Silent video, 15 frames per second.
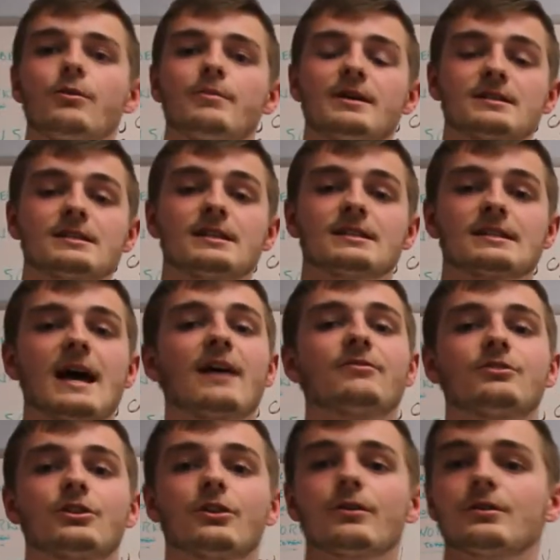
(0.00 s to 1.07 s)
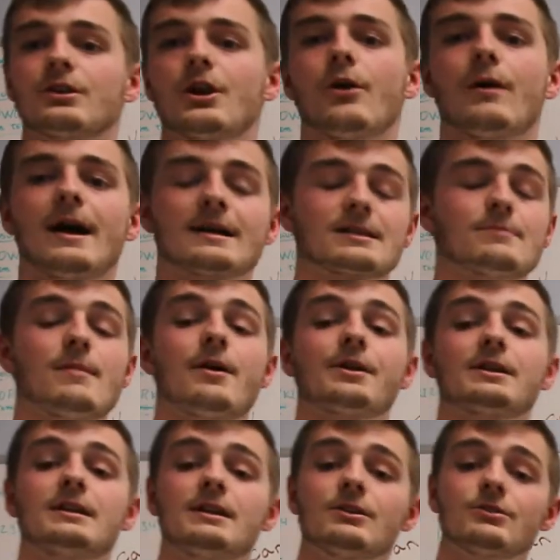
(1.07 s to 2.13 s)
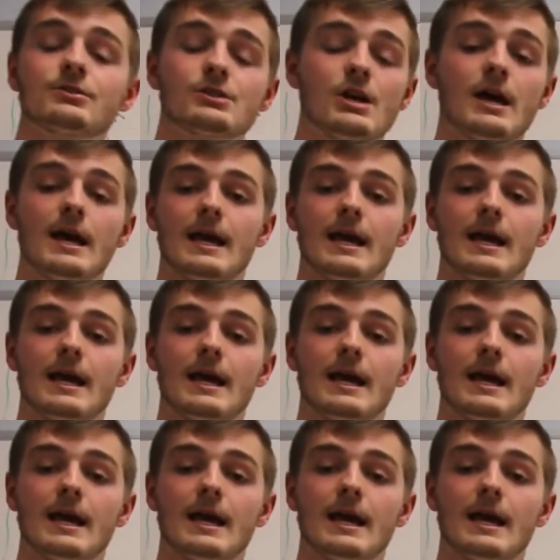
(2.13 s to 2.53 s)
business after X amount of years,